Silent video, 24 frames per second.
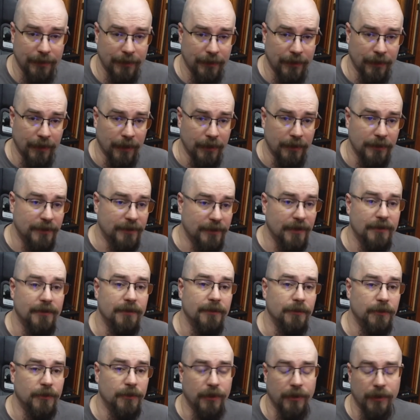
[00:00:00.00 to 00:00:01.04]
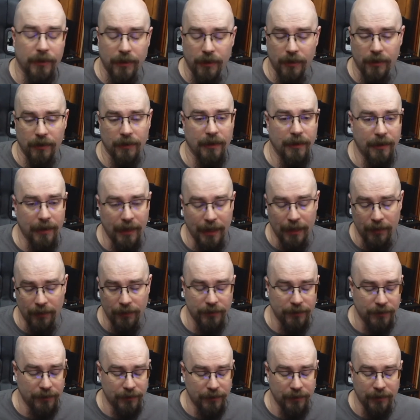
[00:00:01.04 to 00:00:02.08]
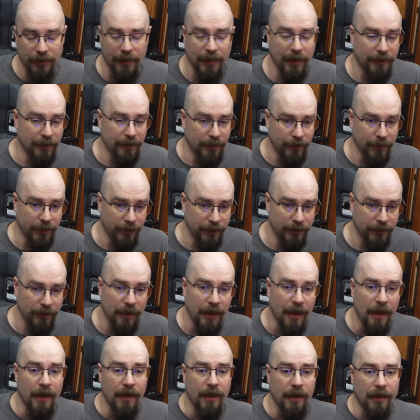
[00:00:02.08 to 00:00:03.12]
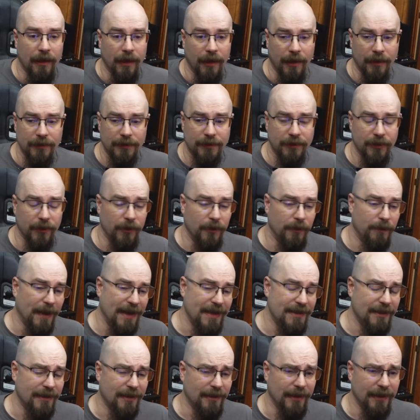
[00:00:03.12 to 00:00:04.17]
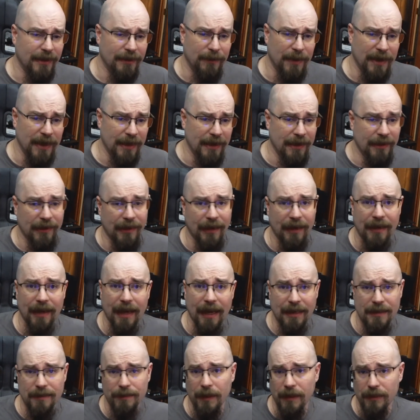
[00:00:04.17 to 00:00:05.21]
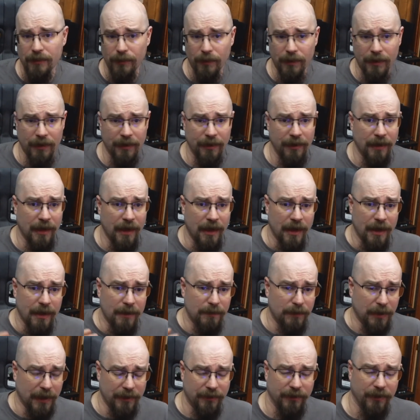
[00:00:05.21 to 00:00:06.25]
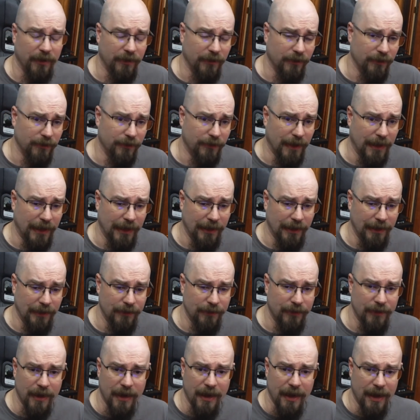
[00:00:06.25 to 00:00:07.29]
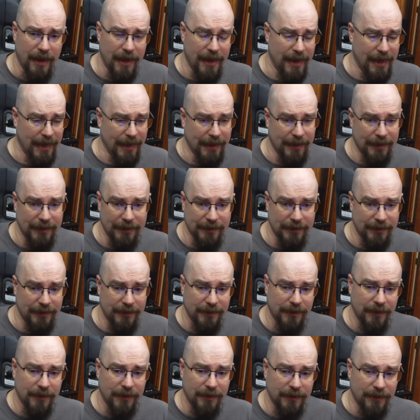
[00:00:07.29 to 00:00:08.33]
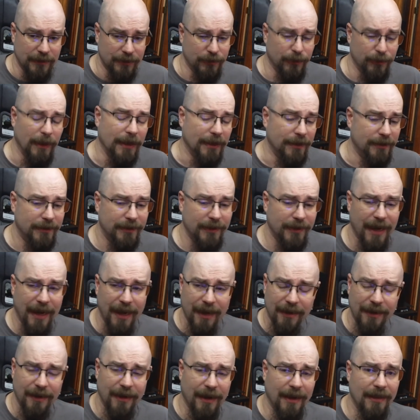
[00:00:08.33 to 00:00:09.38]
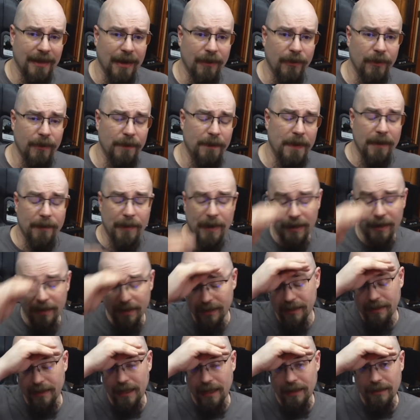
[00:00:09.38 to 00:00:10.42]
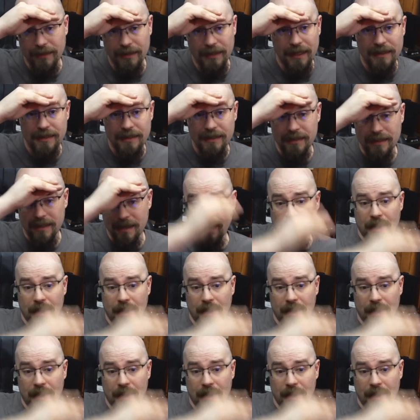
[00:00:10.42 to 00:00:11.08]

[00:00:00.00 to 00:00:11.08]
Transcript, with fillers: uh, systems that are currently out and that I don't own. Uh, so it would basically be like Xbox One, PlayStation five, and the Switch, and and that would be about it. That that's